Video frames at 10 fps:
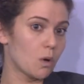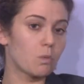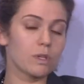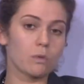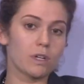
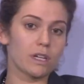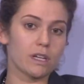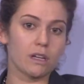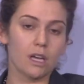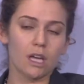We
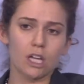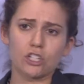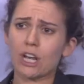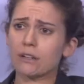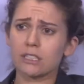would
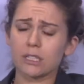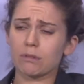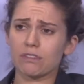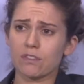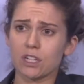generally
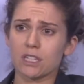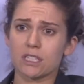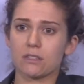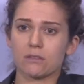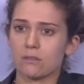refer
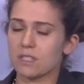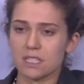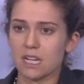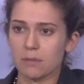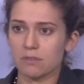to this
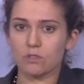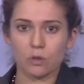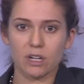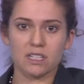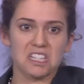type of
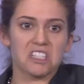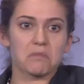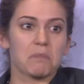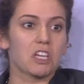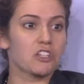tourist as
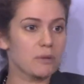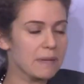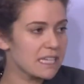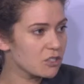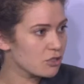your
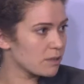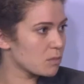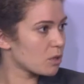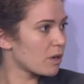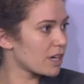mainstream
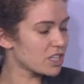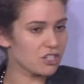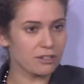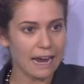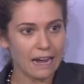tourist,
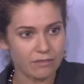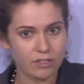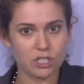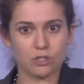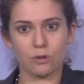your
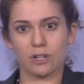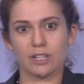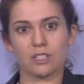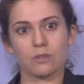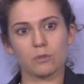average
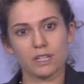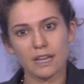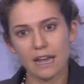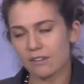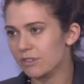tourist, the one
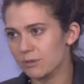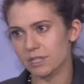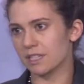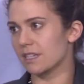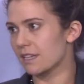
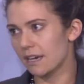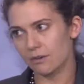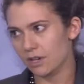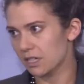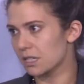everyone can
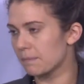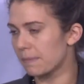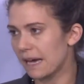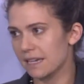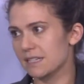count on to
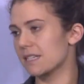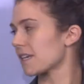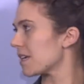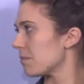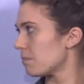buy a
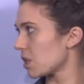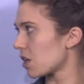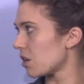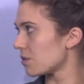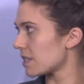ticket and book
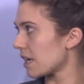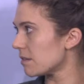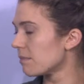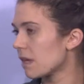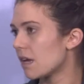a hotel.